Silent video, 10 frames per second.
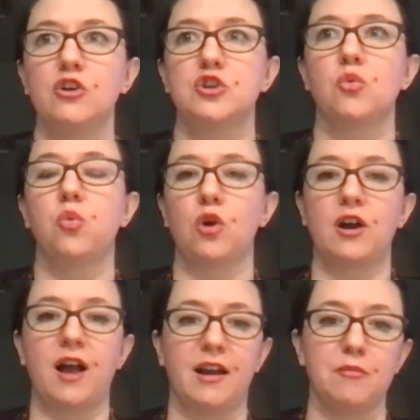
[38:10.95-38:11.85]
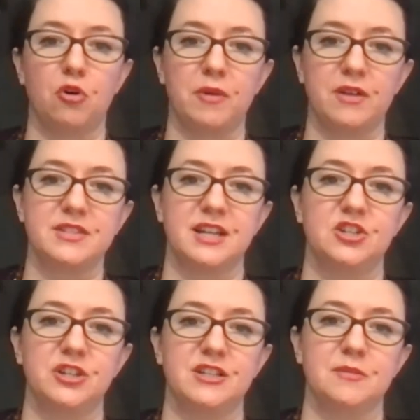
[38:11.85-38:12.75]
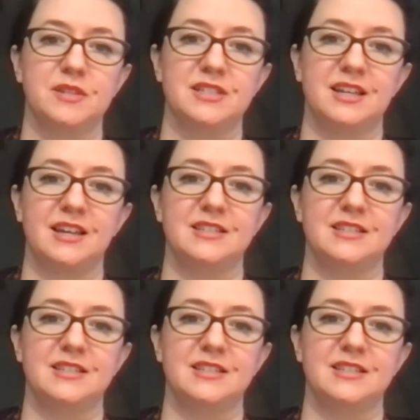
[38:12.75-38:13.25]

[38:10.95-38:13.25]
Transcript: to work on a moment of staged intimacy